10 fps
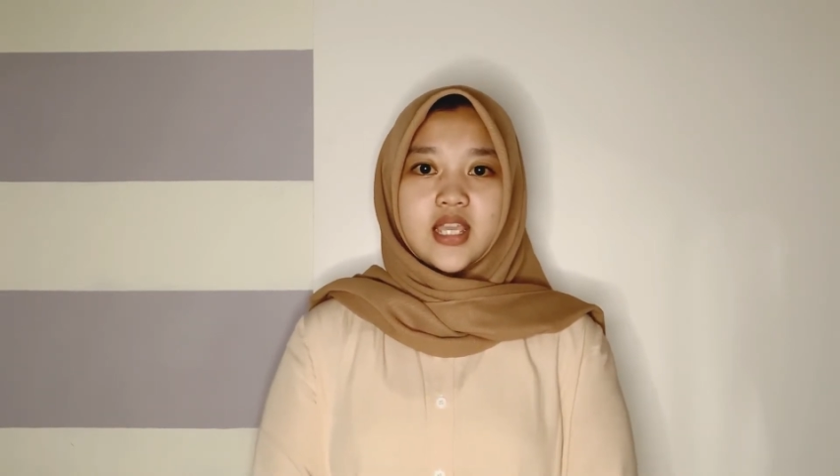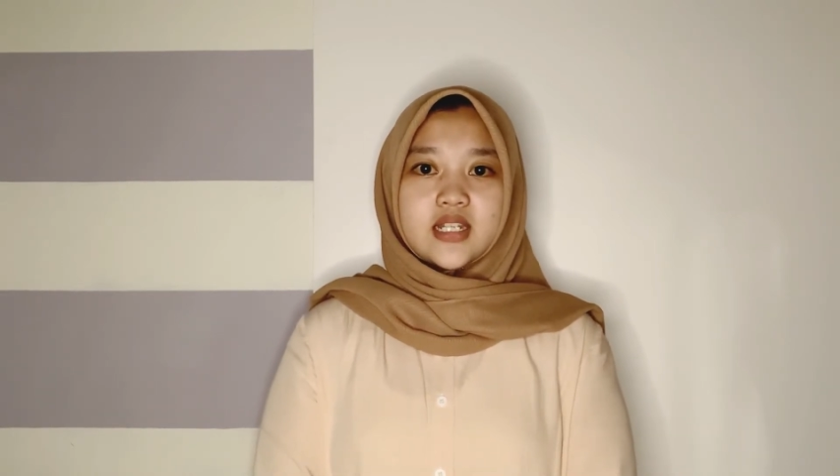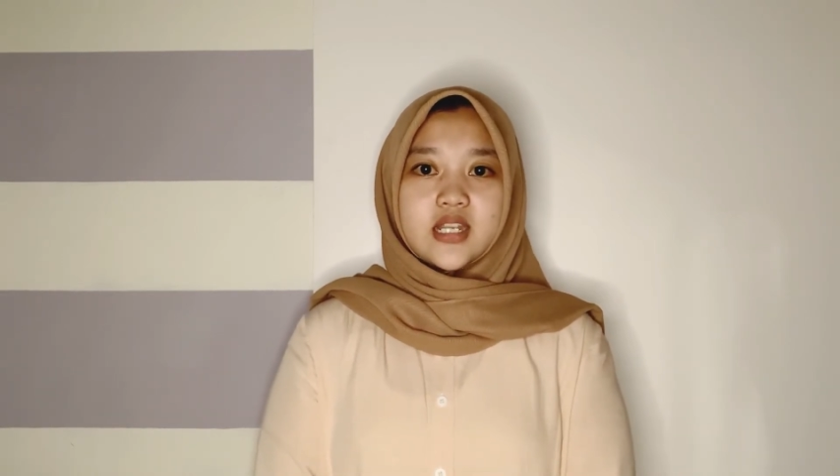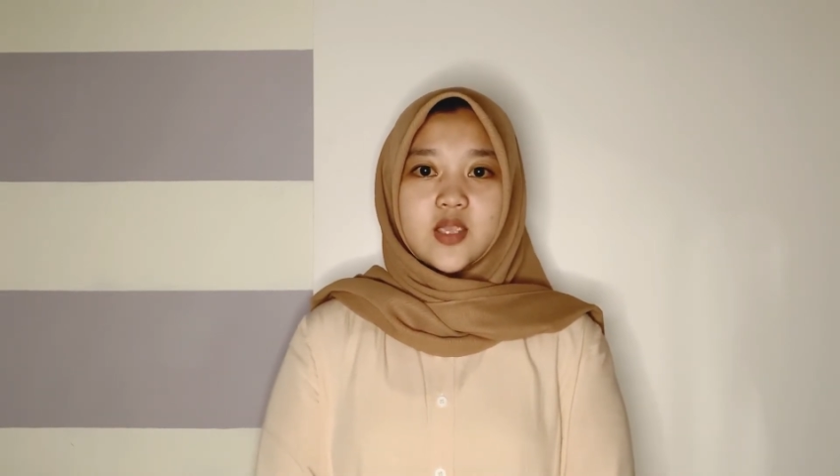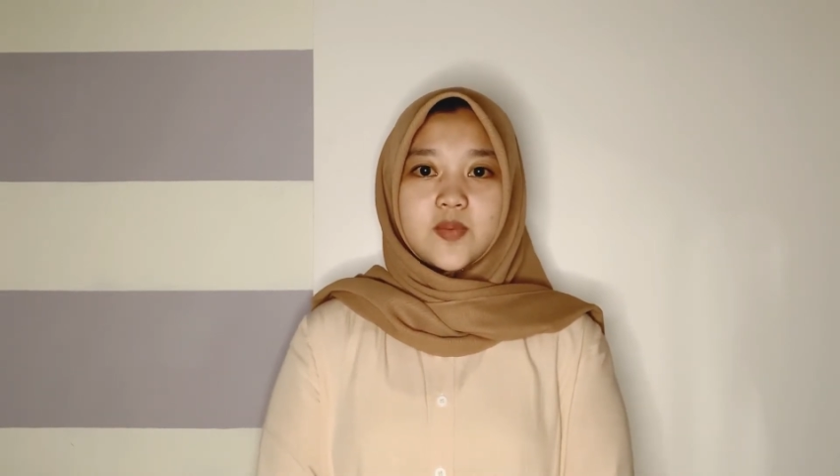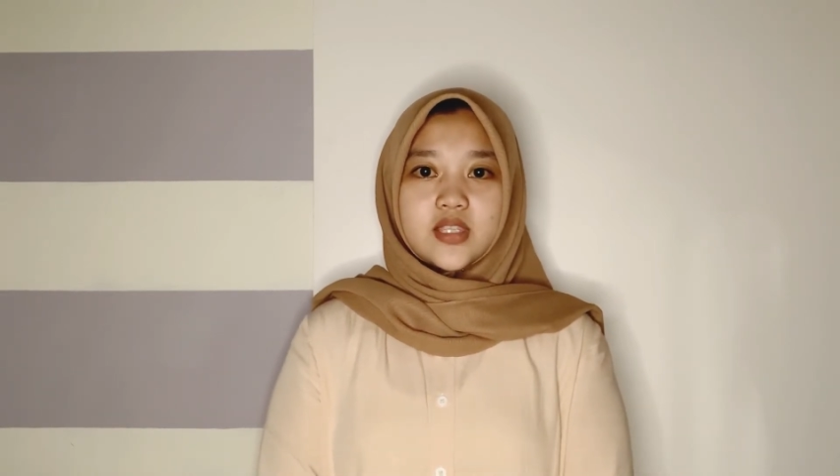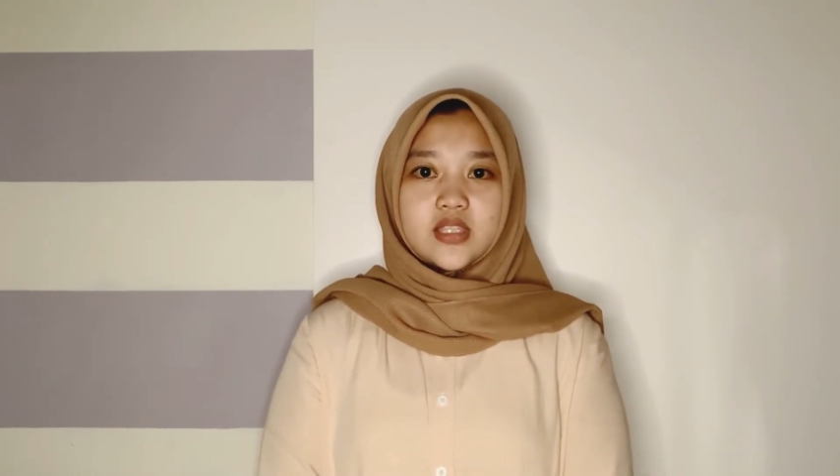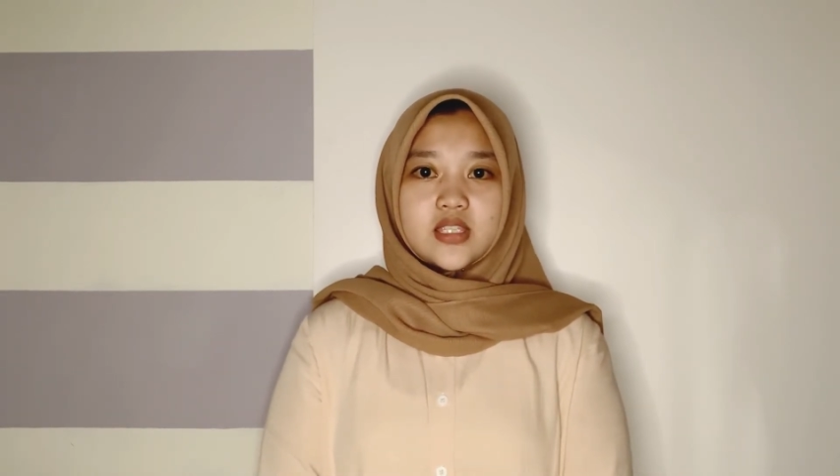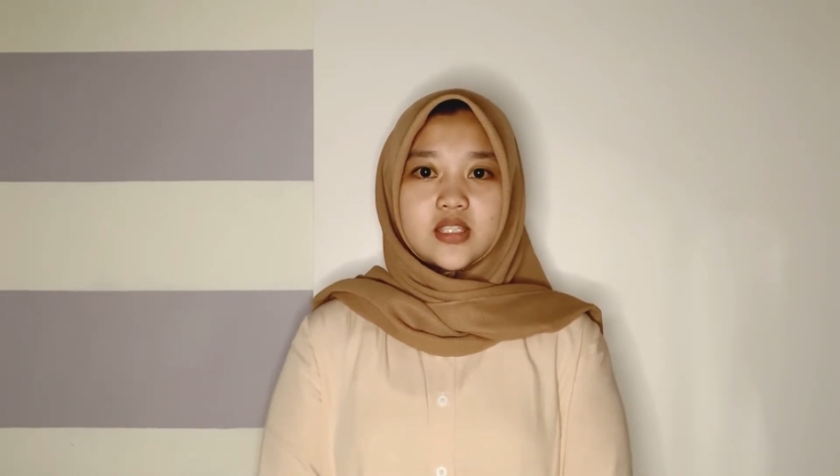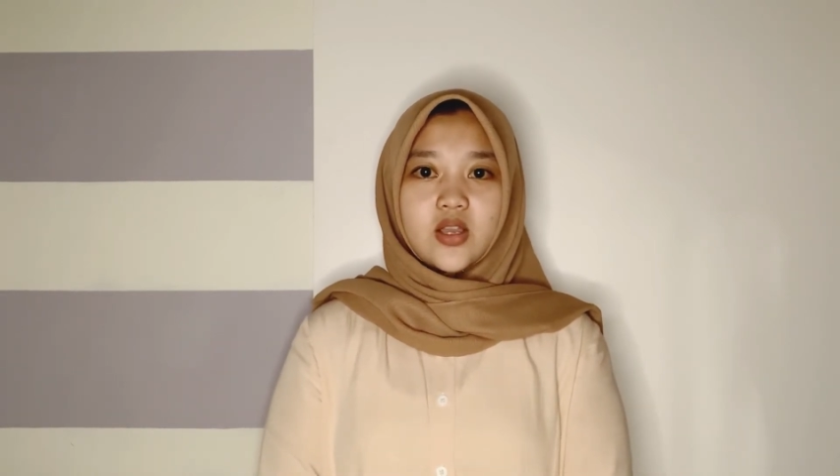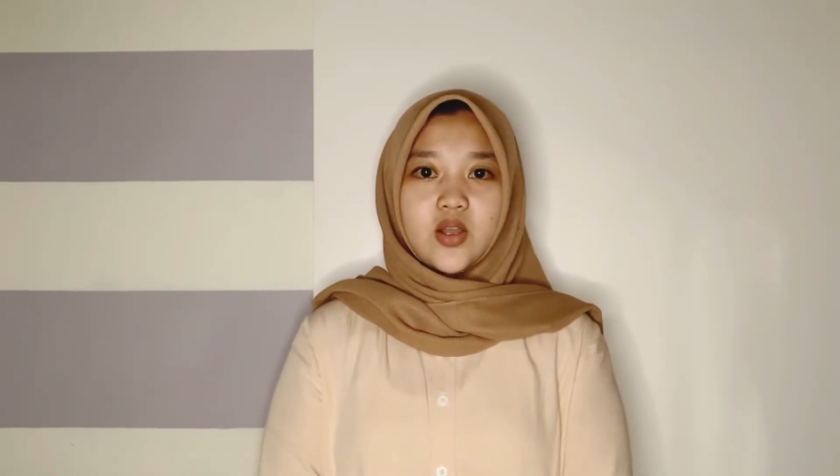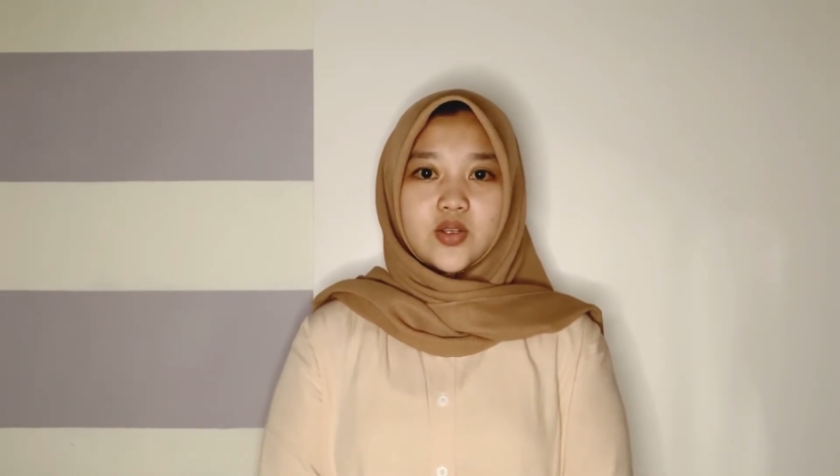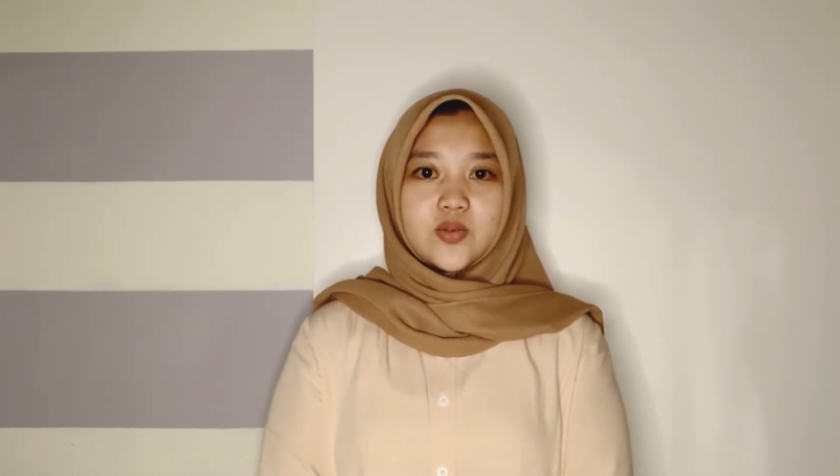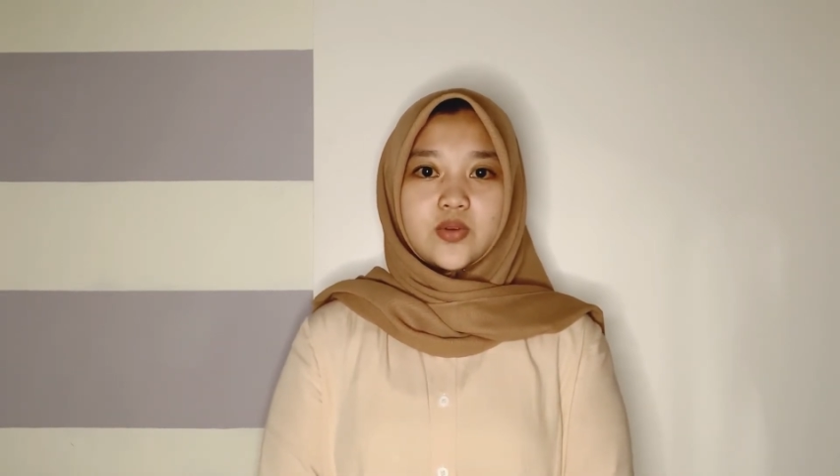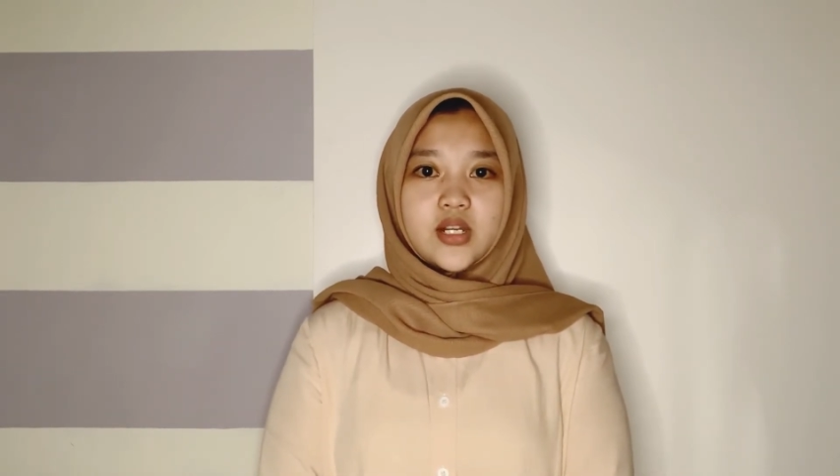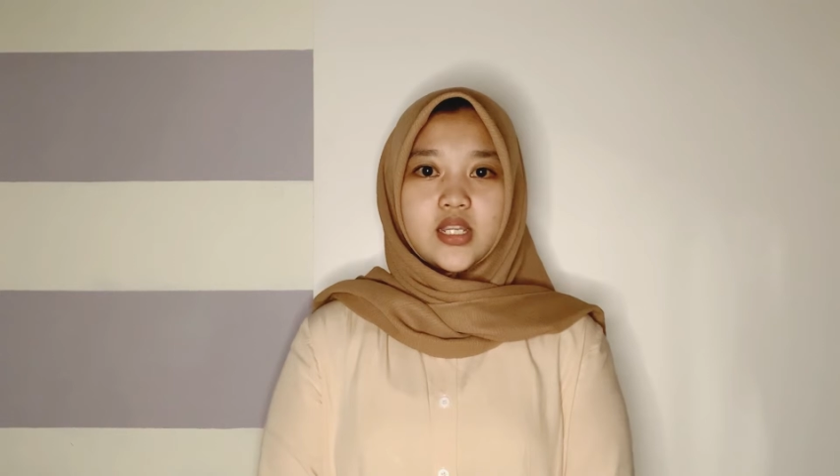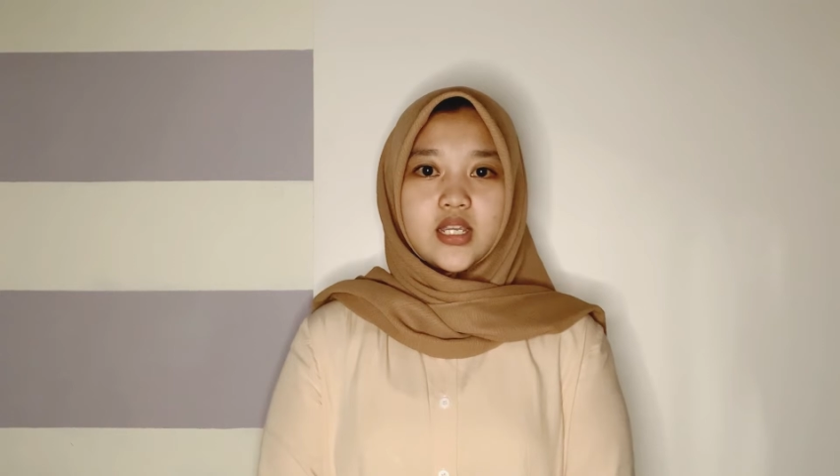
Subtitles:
diabetes occurring